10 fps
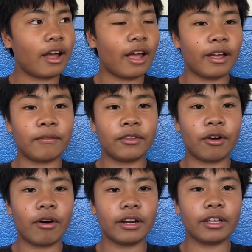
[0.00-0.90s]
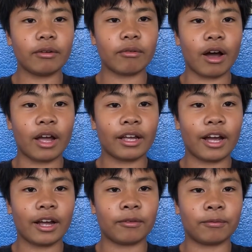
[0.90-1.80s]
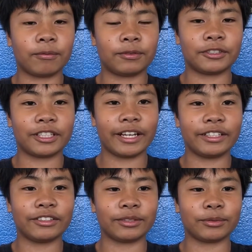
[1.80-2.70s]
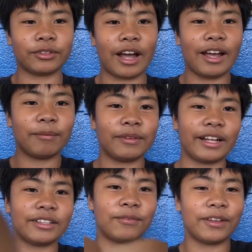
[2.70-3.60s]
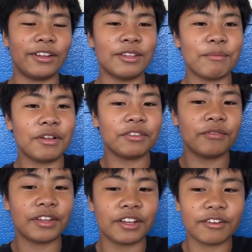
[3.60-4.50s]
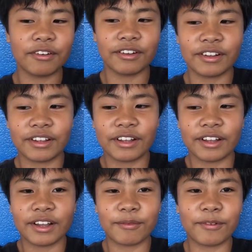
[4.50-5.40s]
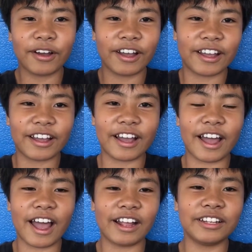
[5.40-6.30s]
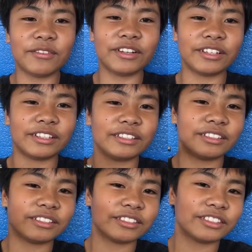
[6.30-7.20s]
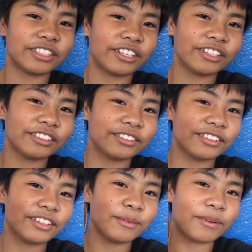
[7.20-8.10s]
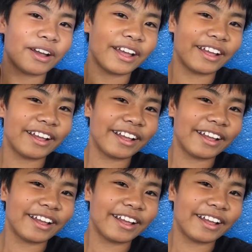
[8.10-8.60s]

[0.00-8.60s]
I have no idea why I said to subscribe and like the video in the middle of the video. But I didn't even share this with you, but